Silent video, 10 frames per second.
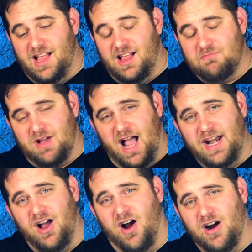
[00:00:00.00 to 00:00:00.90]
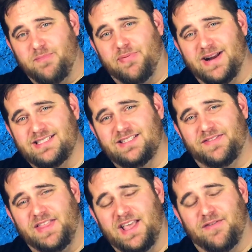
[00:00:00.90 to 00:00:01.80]
I'm kind of hard pressed to
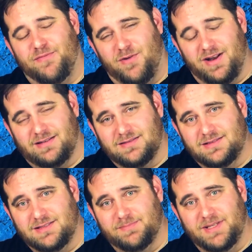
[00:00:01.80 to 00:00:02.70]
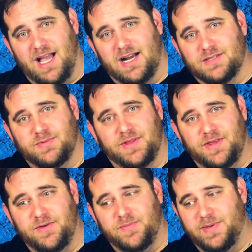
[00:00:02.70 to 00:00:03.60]
think of one, to be honest
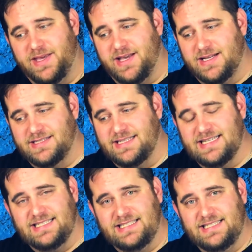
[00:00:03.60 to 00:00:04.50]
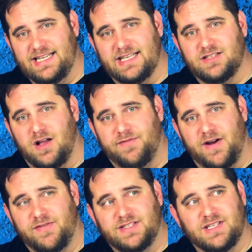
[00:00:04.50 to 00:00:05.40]
with you, because it ticks off
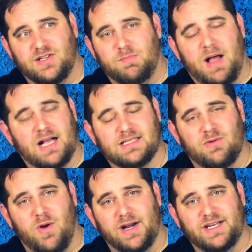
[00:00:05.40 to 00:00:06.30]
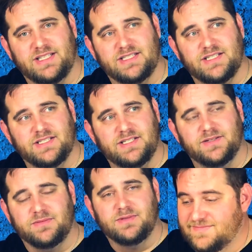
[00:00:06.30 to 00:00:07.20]
every single box I wanted it to
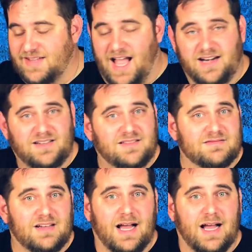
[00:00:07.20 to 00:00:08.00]
do. I don't know.